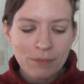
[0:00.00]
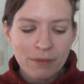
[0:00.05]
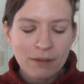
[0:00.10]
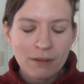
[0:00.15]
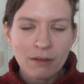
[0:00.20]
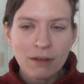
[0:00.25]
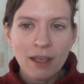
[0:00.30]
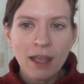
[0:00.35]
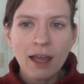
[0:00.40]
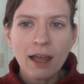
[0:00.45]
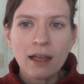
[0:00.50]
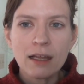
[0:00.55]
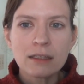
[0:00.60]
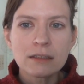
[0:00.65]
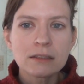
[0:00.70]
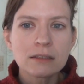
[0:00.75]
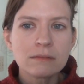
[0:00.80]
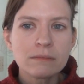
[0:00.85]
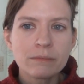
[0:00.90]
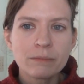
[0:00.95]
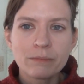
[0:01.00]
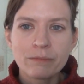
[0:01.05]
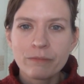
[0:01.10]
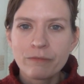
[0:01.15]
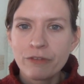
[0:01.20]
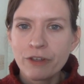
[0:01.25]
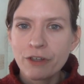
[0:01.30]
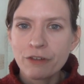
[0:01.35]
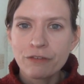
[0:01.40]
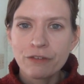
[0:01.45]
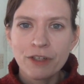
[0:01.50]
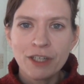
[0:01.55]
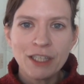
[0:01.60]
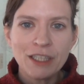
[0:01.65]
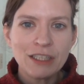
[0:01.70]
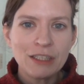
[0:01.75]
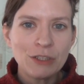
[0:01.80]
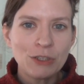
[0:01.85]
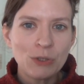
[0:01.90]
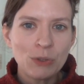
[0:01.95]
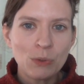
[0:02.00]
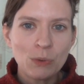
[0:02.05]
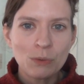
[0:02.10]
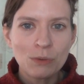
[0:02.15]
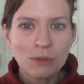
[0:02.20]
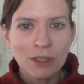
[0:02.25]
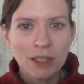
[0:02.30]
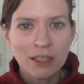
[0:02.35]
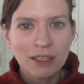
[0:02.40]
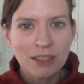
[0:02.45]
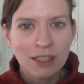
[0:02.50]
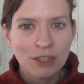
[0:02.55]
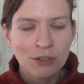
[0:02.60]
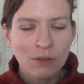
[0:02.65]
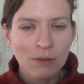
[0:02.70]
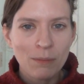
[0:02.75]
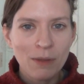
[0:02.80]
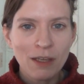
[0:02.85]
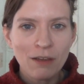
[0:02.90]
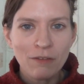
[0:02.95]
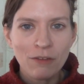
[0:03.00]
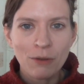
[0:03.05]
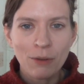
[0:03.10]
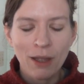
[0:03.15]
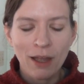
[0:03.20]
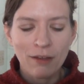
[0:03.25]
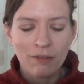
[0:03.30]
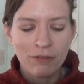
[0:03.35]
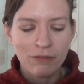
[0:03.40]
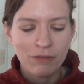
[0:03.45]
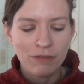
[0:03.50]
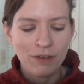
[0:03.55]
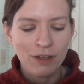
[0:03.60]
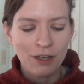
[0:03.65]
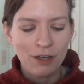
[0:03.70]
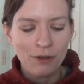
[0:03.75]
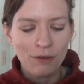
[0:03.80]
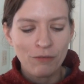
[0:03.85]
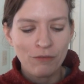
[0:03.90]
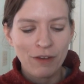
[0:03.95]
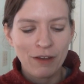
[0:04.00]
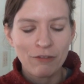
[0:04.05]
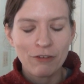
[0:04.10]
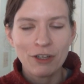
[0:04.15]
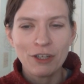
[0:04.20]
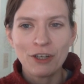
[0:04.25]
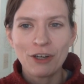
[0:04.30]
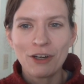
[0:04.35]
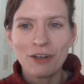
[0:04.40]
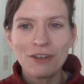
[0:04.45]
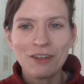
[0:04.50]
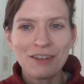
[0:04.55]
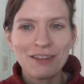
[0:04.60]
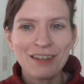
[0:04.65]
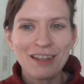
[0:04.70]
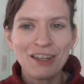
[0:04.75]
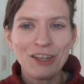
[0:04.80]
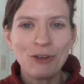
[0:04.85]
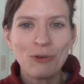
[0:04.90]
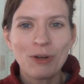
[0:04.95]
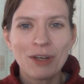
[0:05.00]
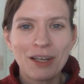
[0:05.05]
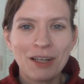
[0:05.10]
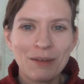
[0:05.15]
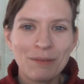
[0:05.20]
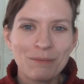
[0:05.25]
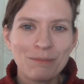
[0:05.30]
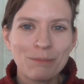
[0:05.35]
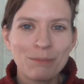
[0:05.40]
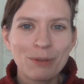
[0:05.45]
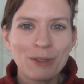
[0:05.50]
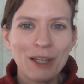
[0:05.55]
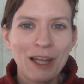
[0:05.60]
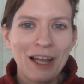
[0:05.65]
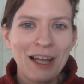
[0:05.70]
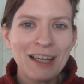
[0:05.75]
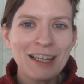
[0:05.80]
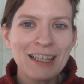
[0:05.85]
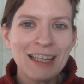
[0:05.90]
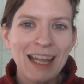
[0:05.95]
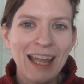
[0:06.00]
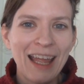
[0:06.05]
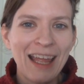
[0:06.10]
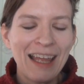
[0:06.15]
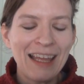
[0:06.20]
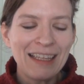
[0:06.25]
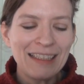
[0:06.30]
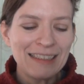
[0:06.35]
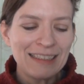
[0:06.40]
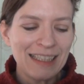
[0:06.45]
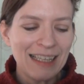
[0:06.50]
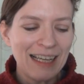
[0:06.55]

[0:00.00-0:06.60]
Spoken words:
yeah, feel free to get in touch with me if you have favorite yarns that you want to plug, and